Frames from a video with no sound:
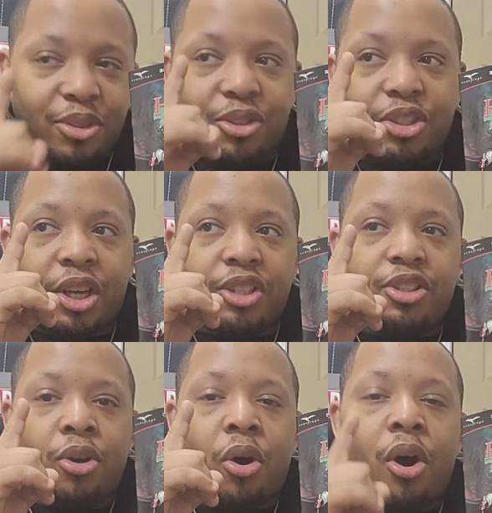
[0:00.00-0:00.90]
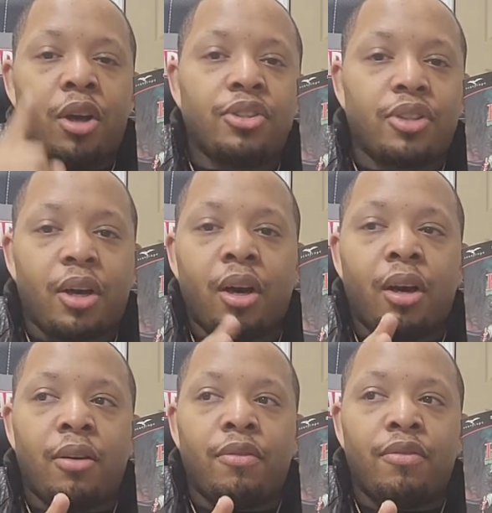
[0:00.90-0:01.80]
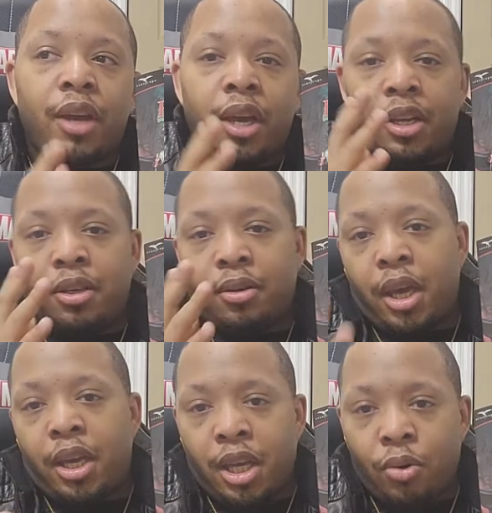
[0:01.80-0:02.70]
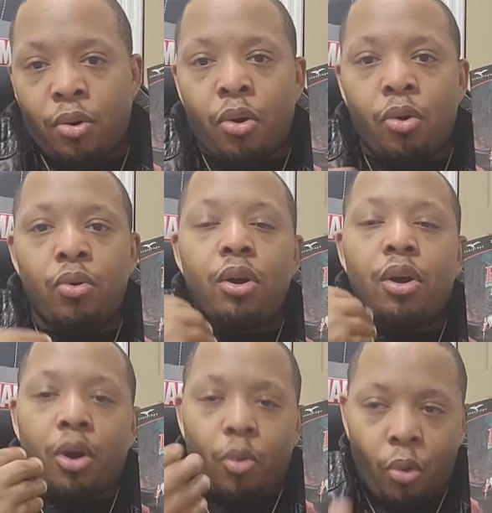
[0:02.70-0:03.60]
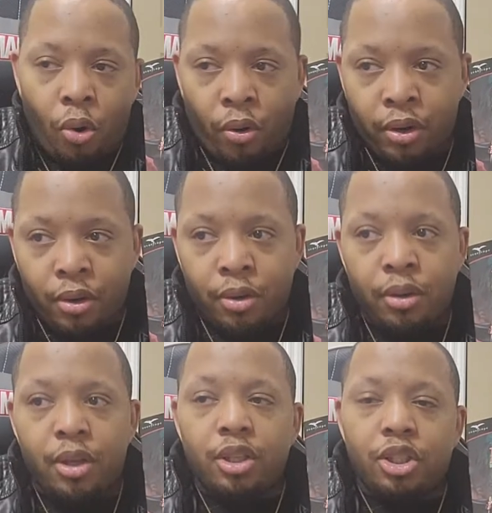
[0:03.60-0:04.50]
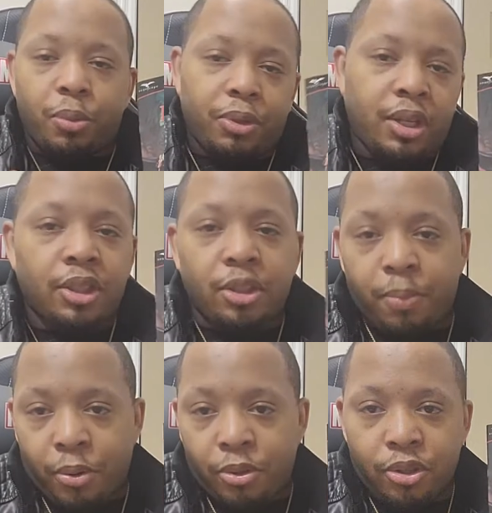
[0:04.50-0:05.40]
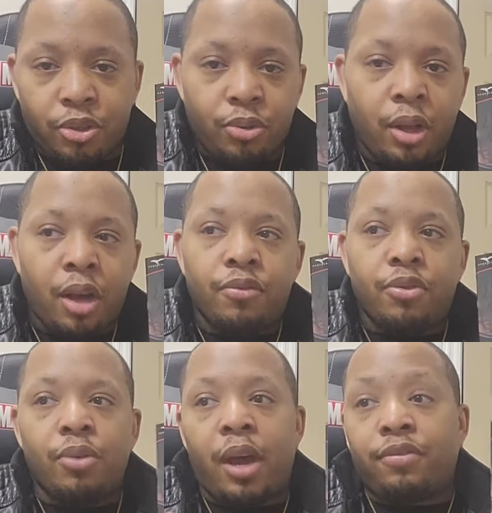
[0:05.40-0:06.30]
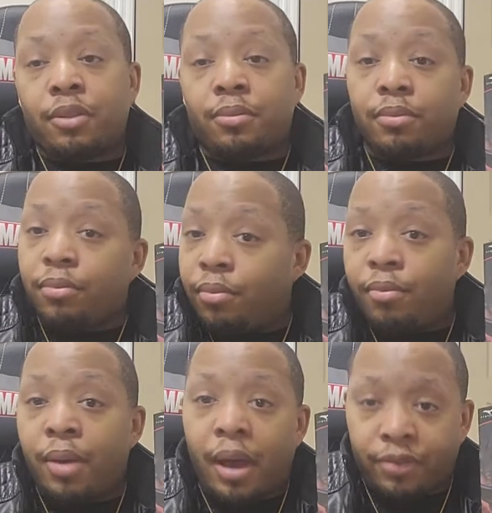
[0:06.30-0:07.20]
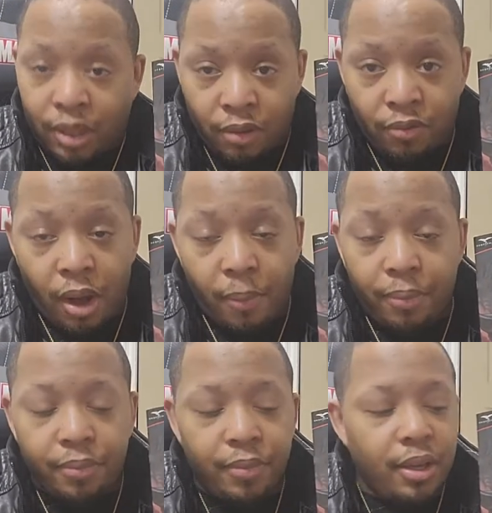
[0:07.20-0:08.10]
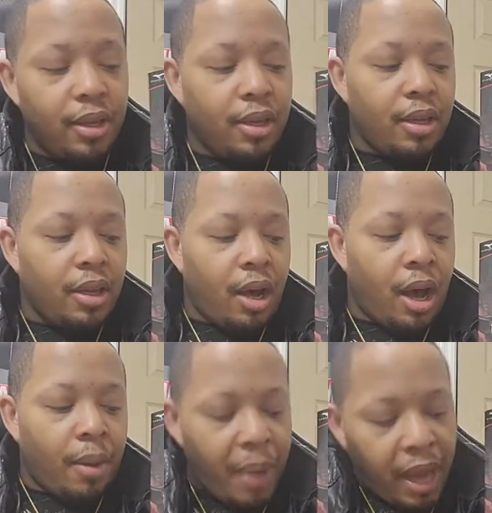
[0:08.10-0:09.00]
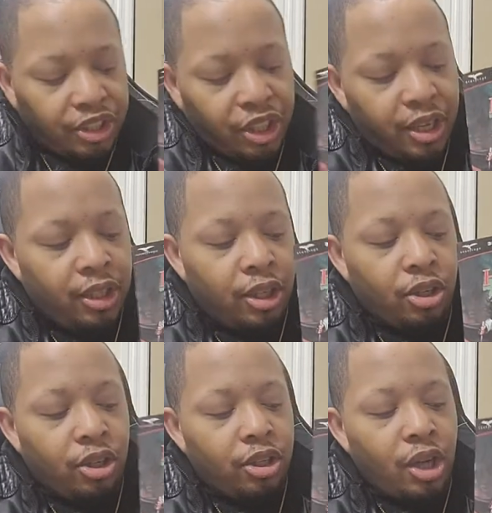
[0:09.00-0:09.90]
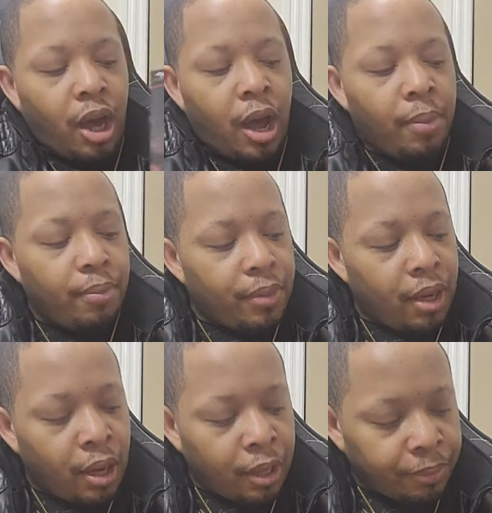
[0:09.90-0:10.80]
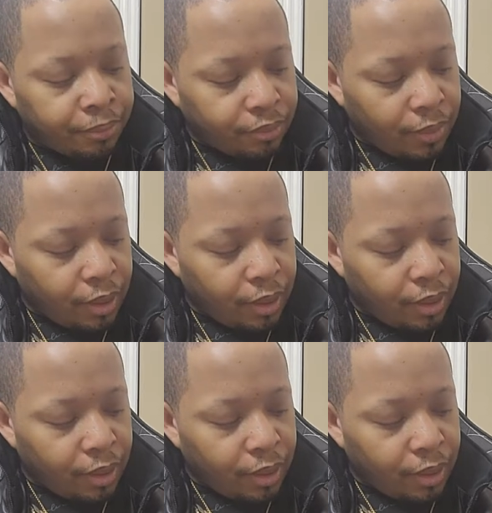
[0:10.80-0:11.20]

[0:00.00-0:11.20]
just cause of a, a hero, a warrior, to protect the person you love, you have to may have to give up. Uh, Pat Shand did a good job. Um,